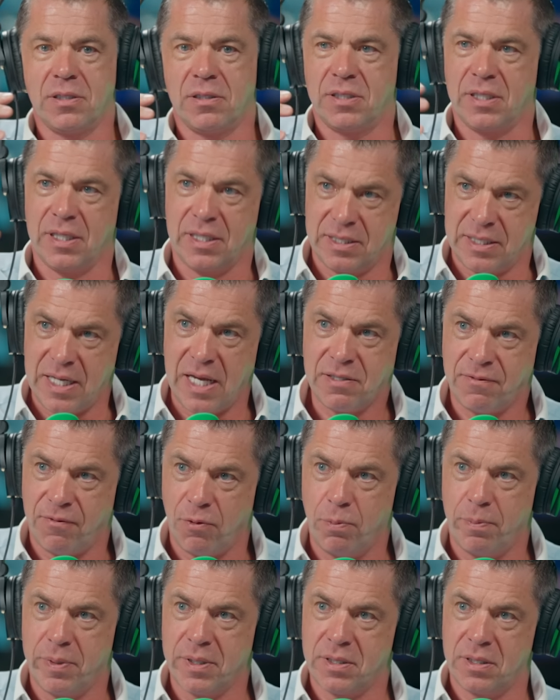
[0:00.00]
successful
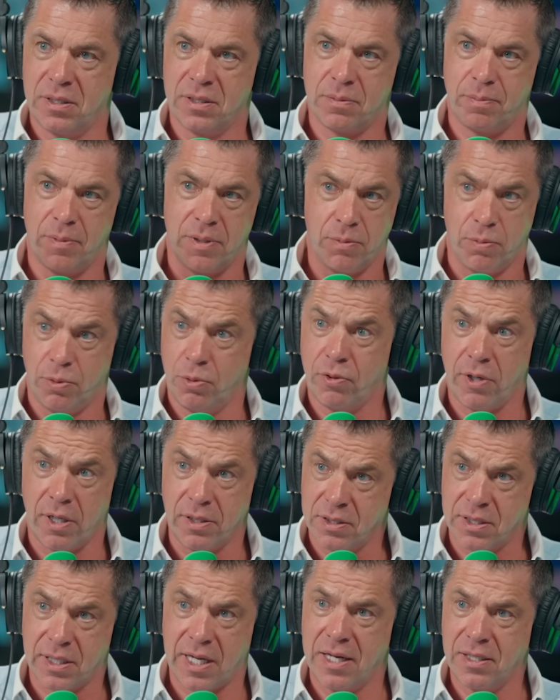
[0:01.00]
businessman who
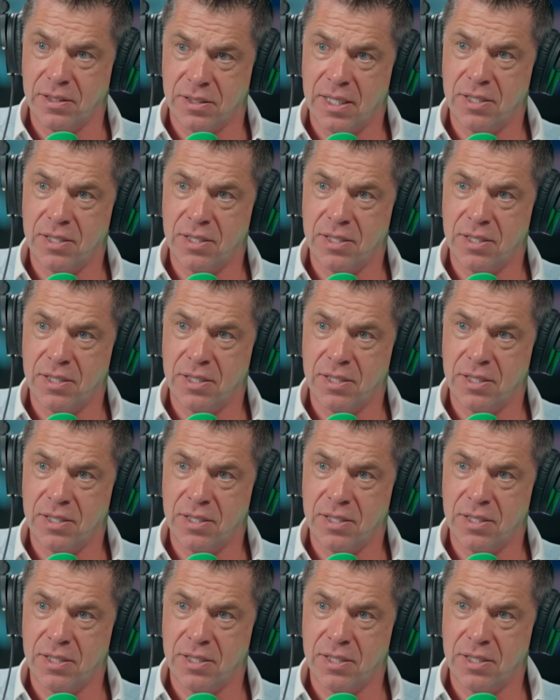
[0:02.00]
runs King's